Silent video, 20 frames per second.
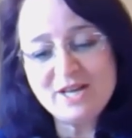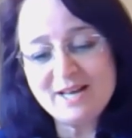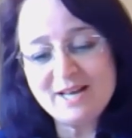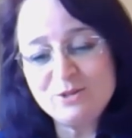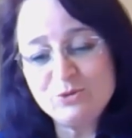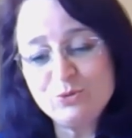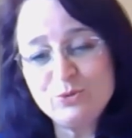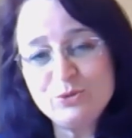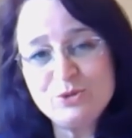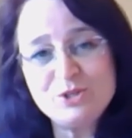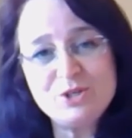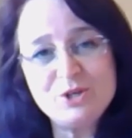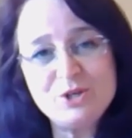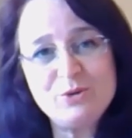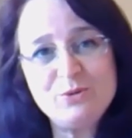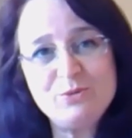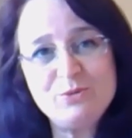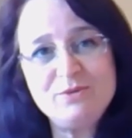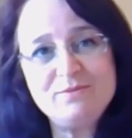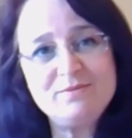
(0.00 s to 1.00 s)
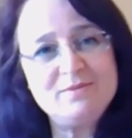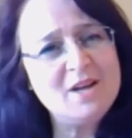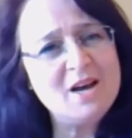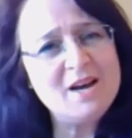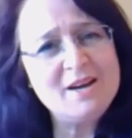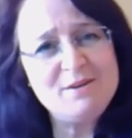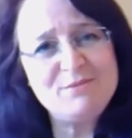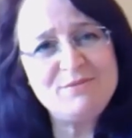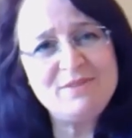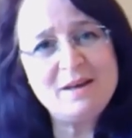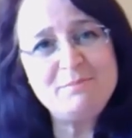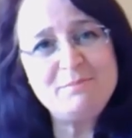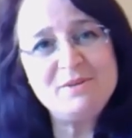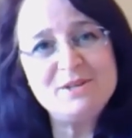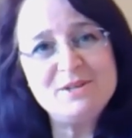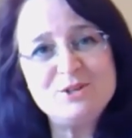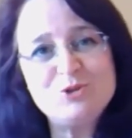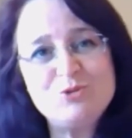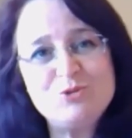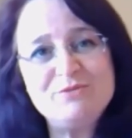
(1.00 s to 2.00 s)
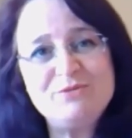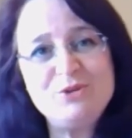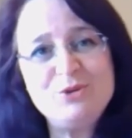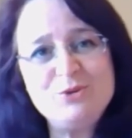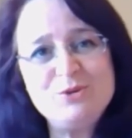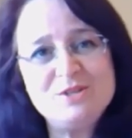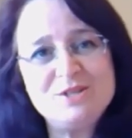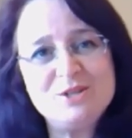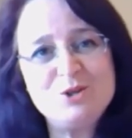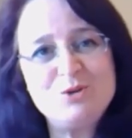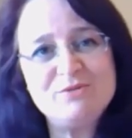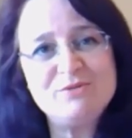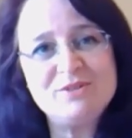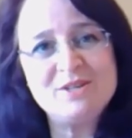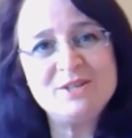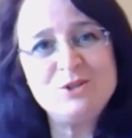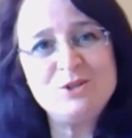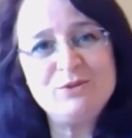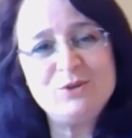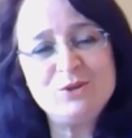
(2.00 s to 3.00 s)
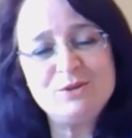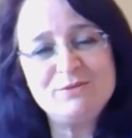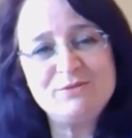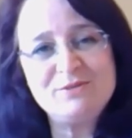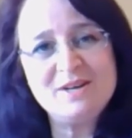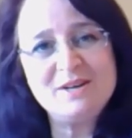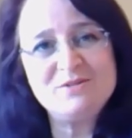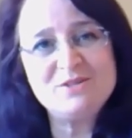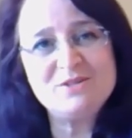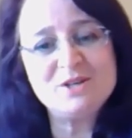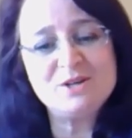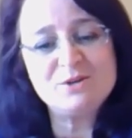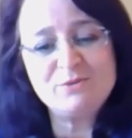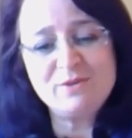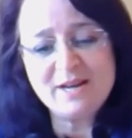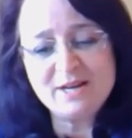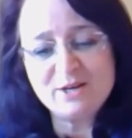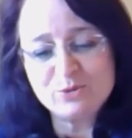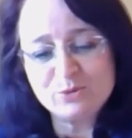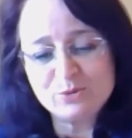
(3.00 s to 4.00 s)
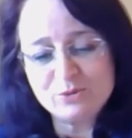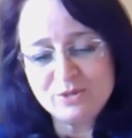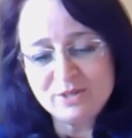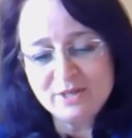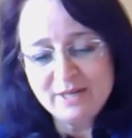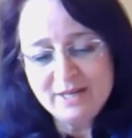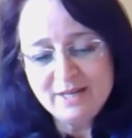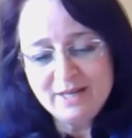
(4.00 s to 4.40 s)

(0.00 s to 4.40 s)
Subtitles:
and also 9 fabulous reviews that you've earned, you've got a 5-star record.